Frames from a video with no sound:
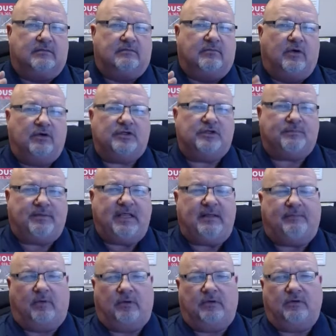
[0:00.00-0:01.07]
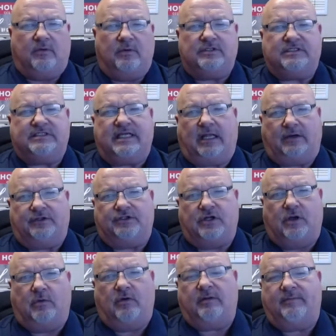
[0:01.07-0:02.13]
most people, most sellers
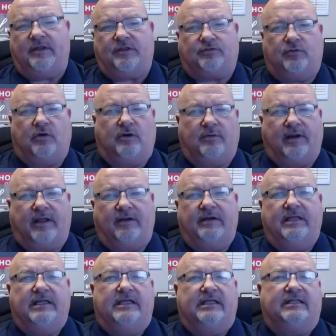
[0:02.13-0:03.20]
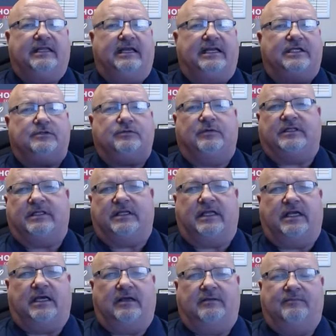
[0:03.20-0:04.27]
don't want to be thrown around. They list with
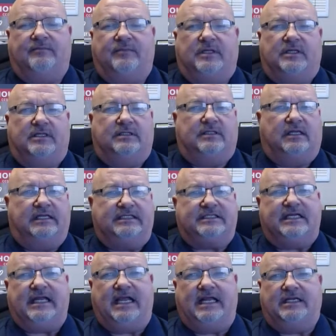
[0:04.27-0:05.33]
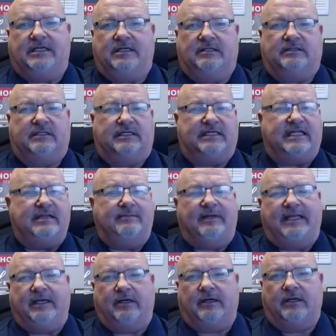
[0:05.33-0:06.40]
the listing agent, the team
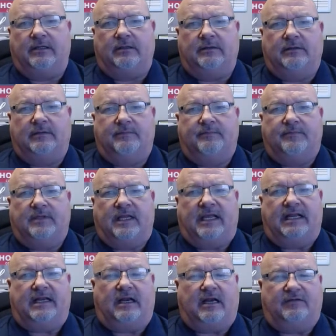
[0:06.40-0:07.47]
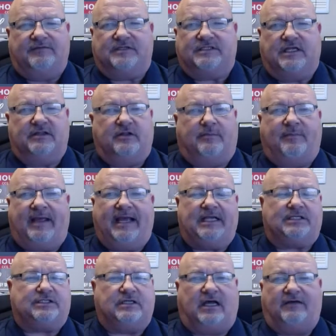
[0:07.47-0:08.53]
leader, and then all of a sudden they're
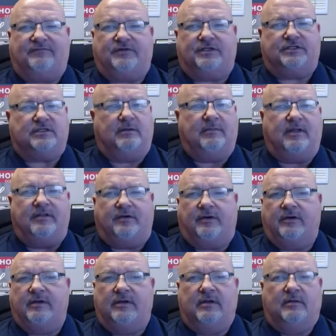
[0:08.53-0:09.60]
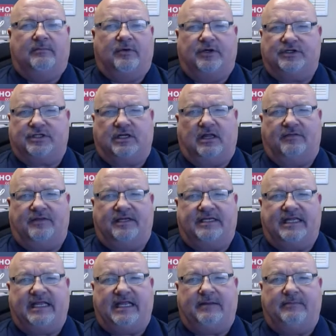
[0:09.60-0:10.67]
passed off to some other person on the
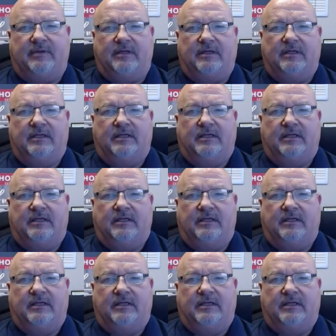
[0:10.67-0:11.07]
team,